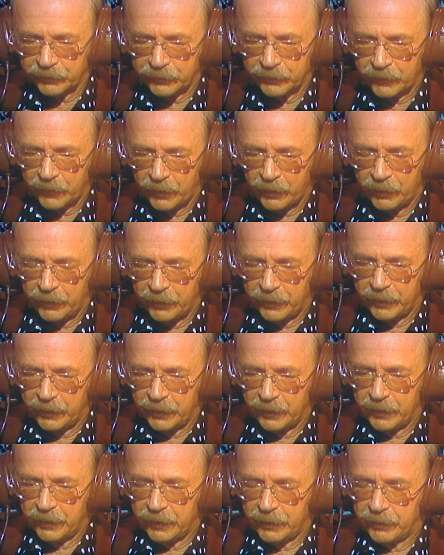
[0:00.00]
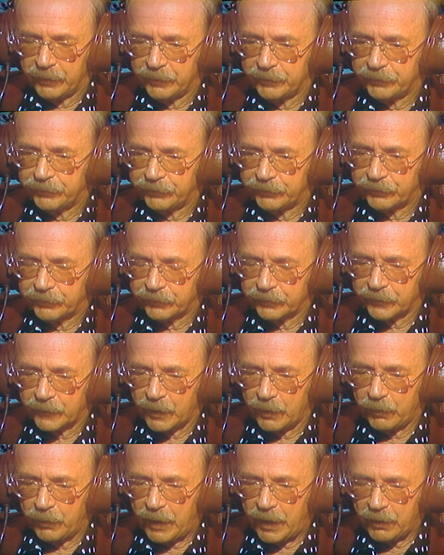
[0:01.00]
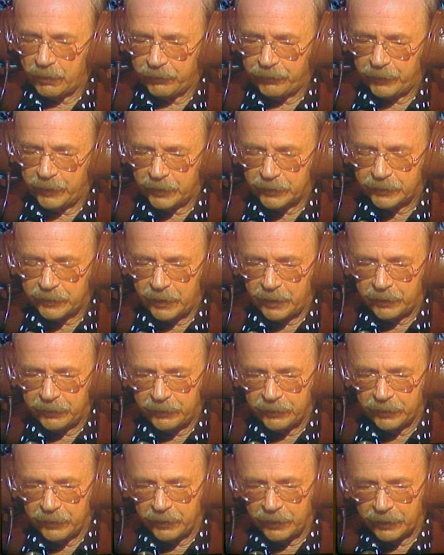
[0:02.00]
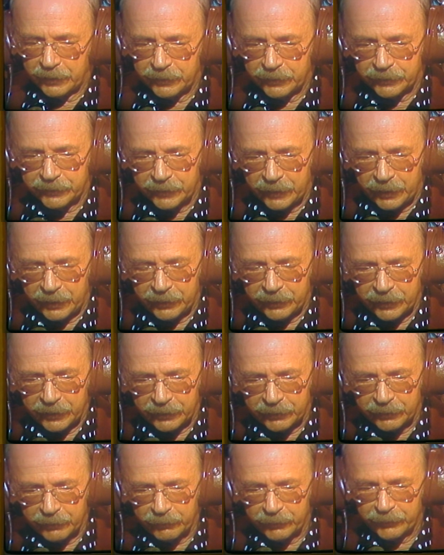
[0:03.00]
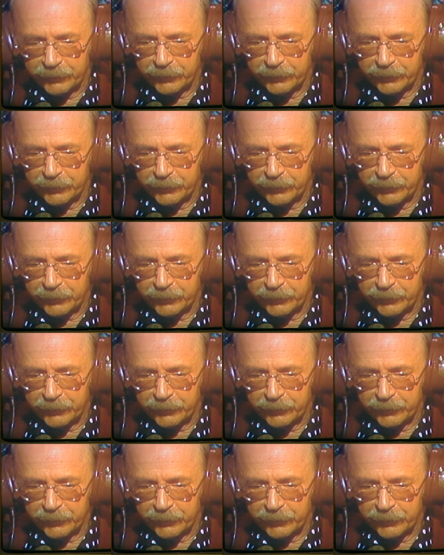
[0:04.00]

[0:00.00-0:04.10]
young girl. What would you do? Well, first, I'd uh, like to say that uh, we're